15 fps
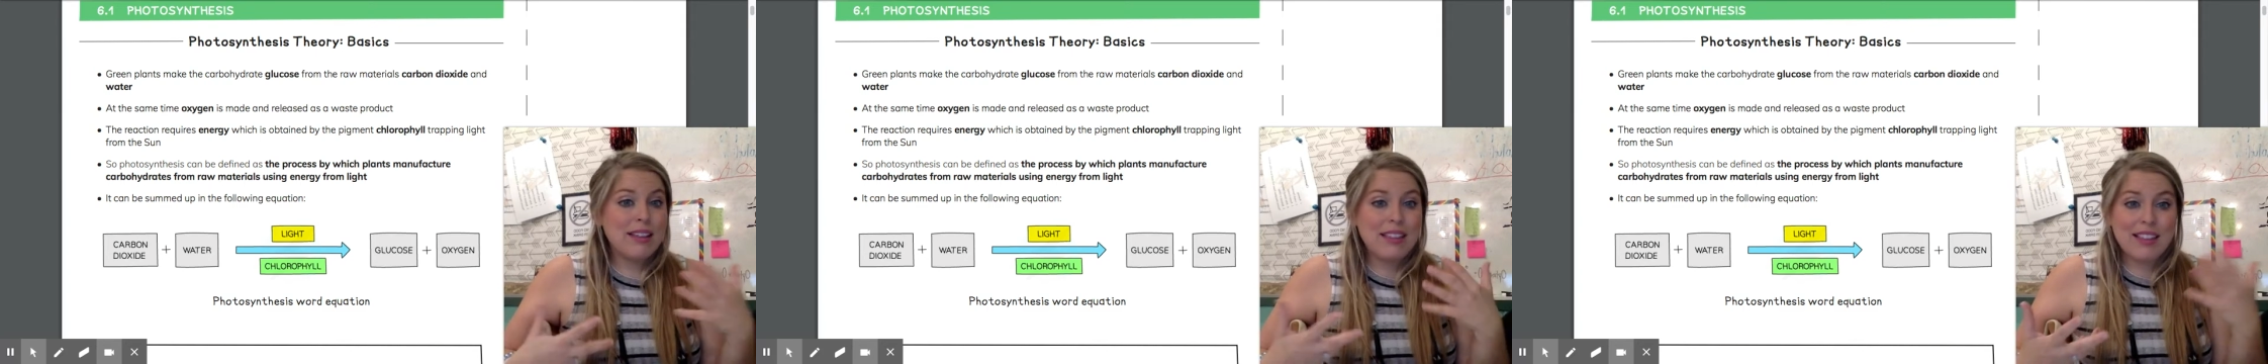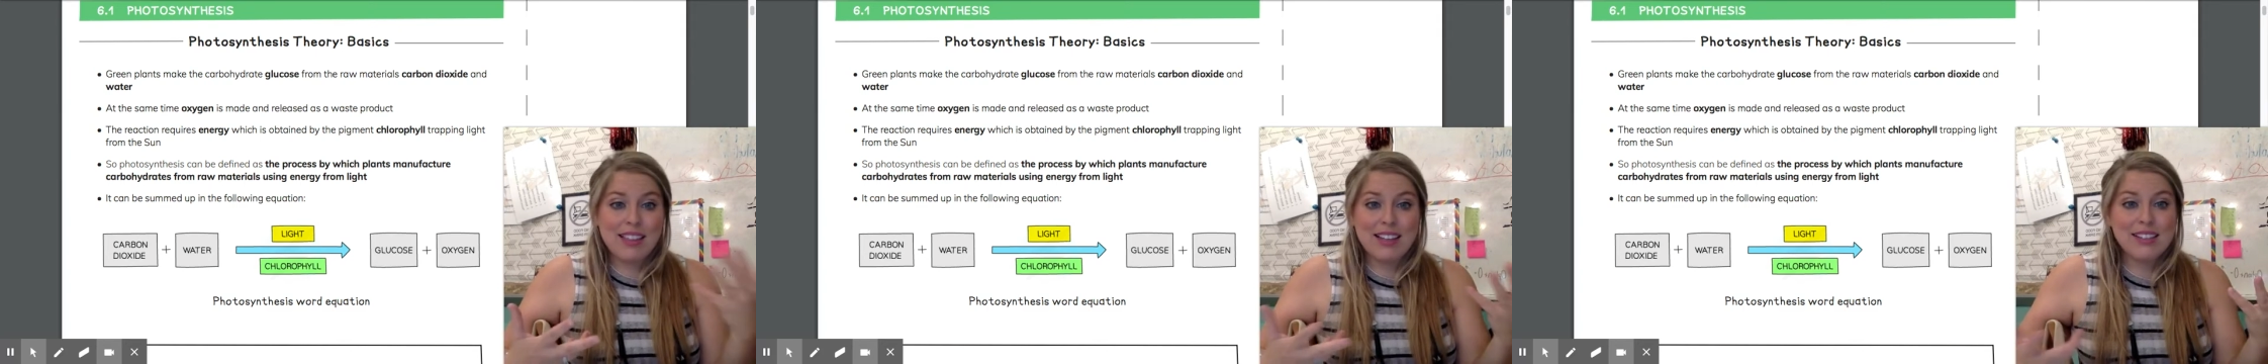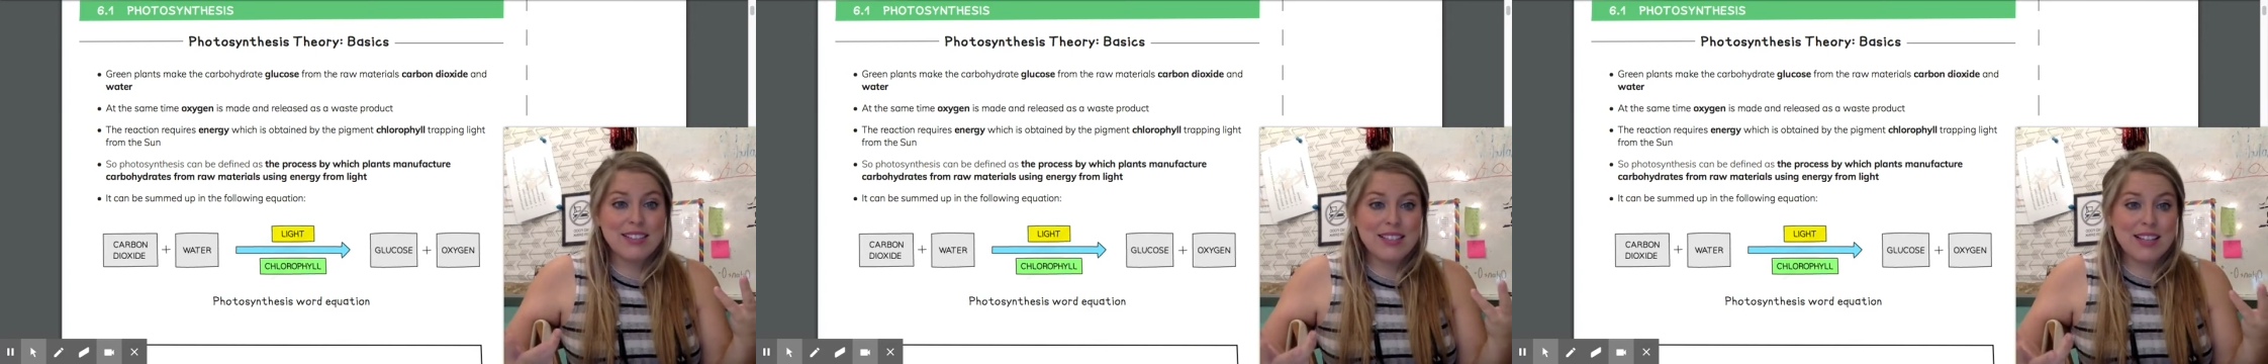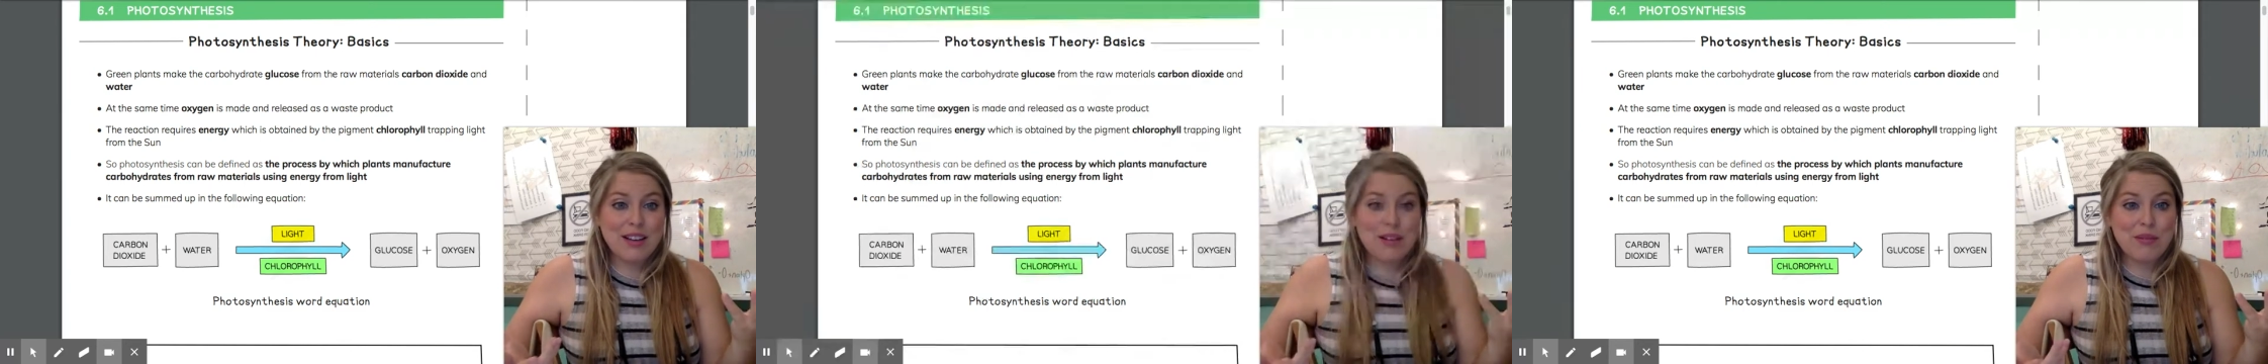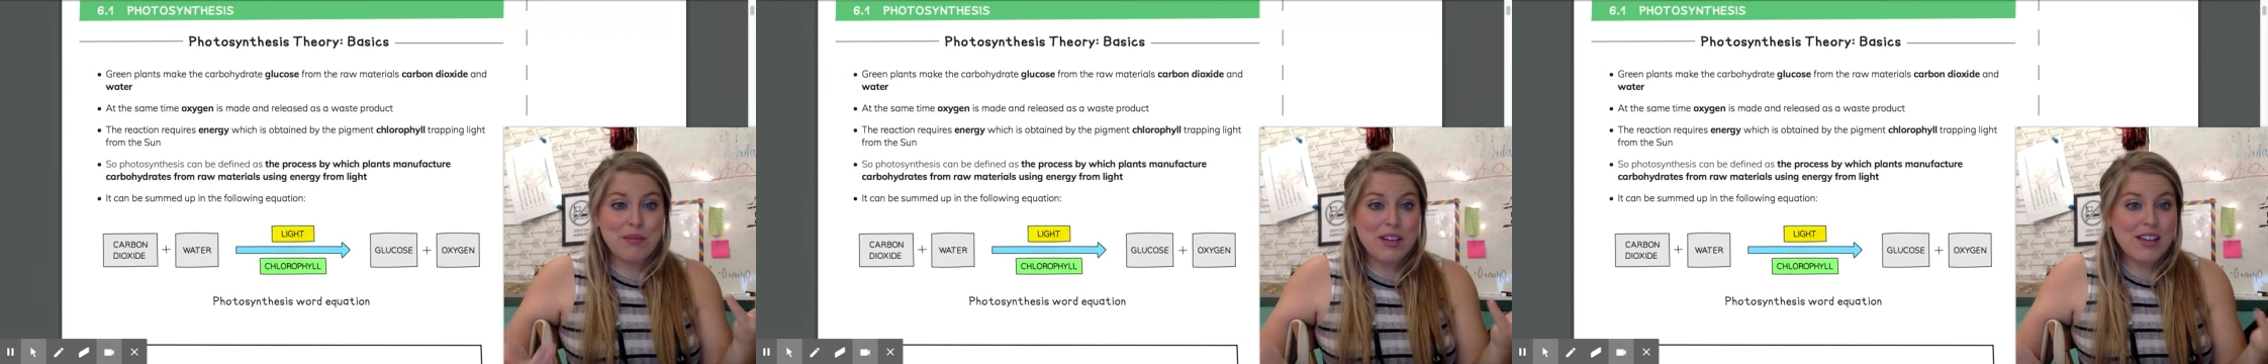the things that
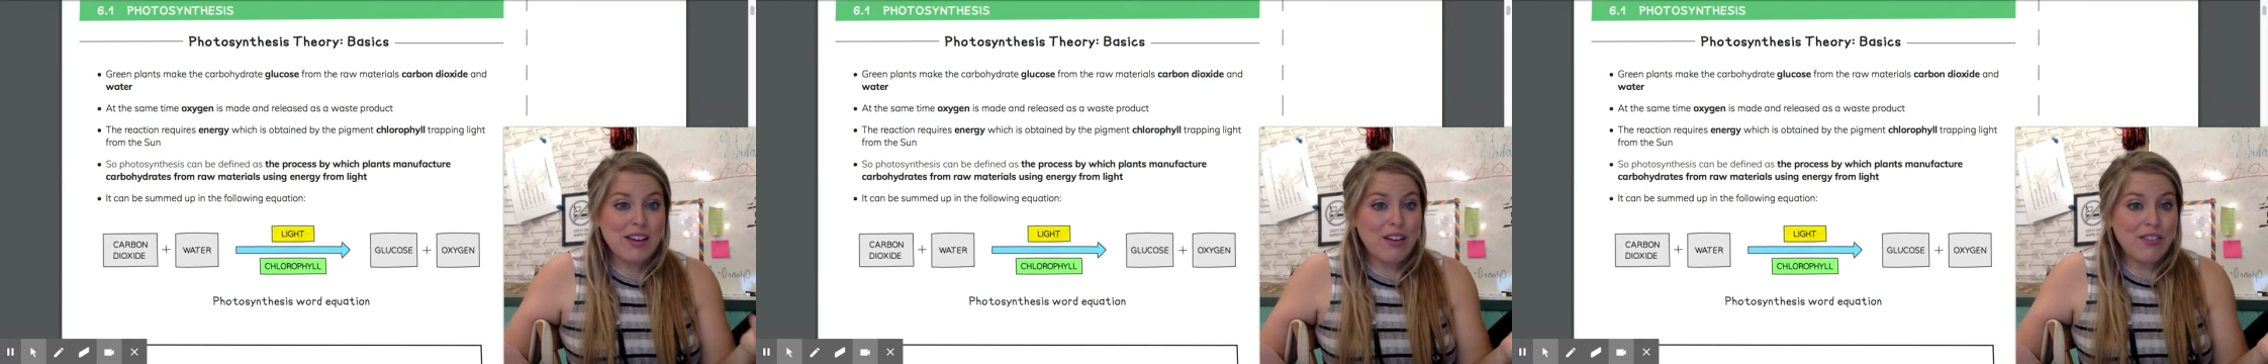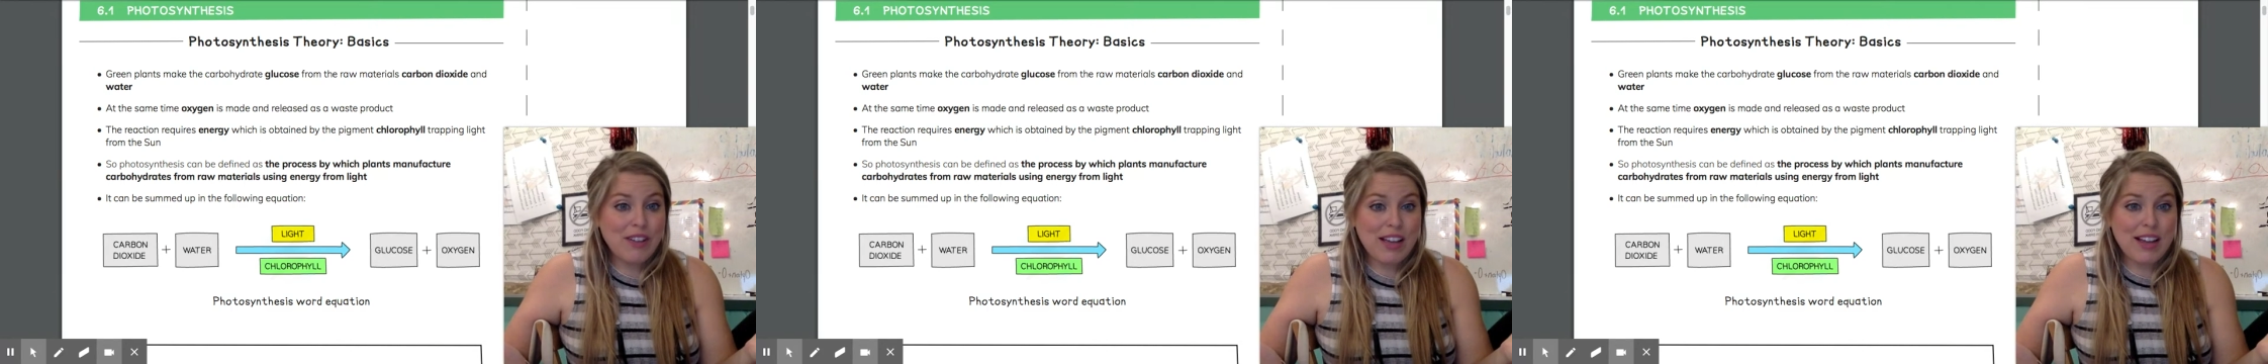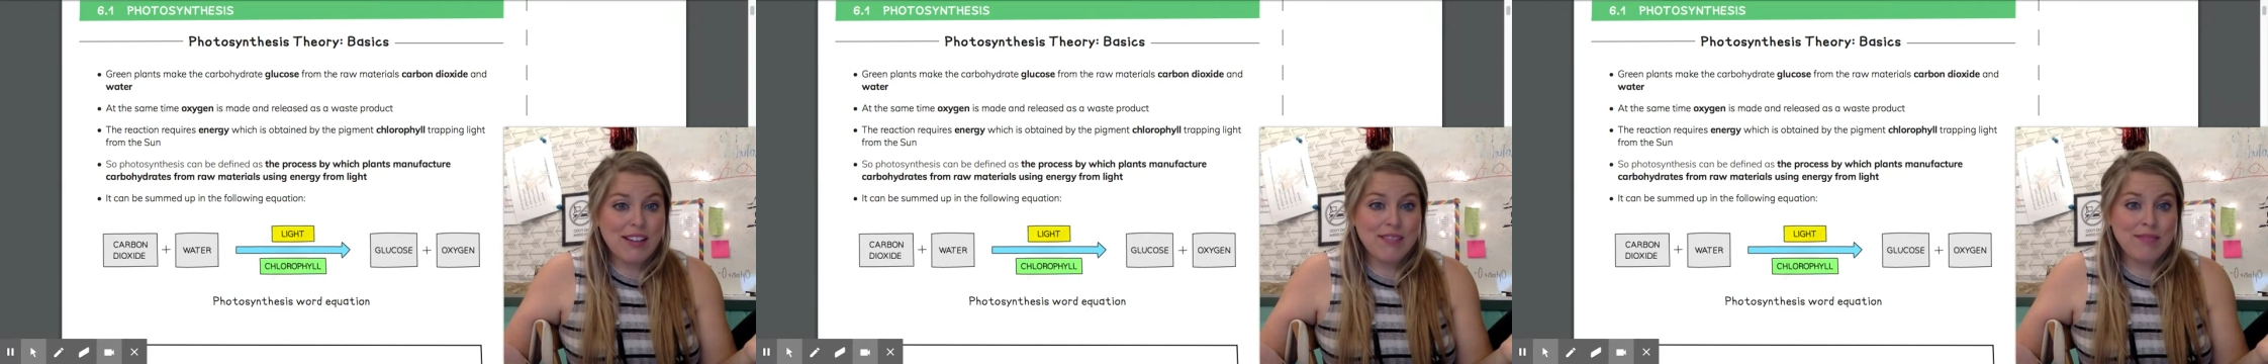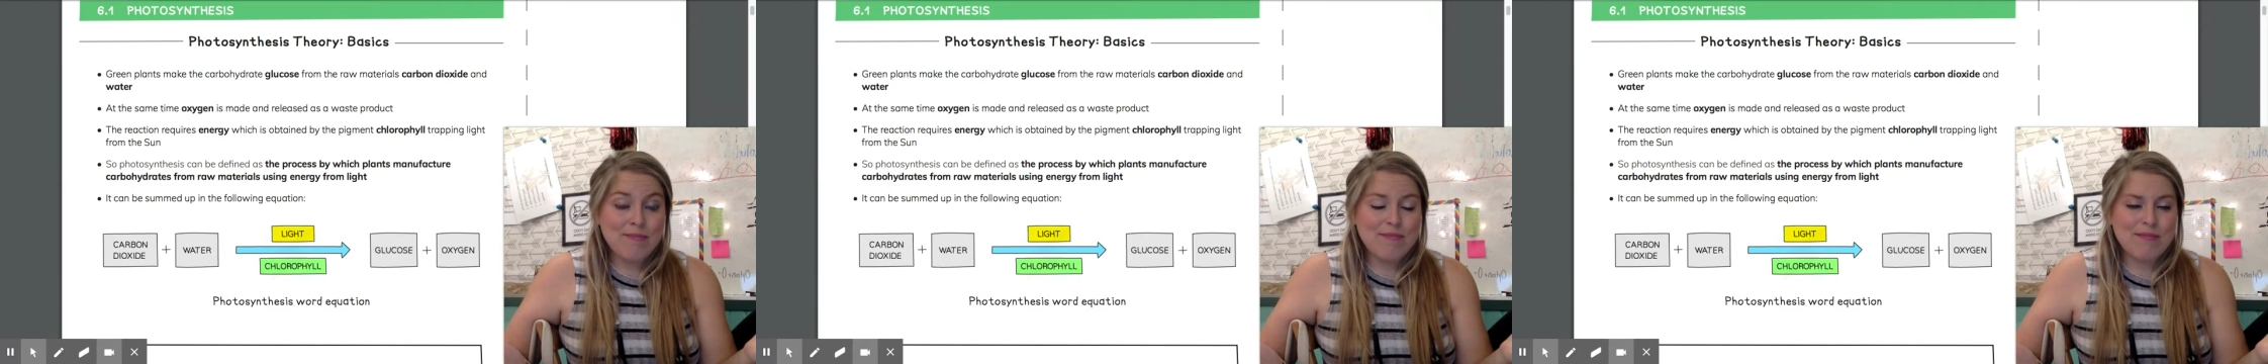we all find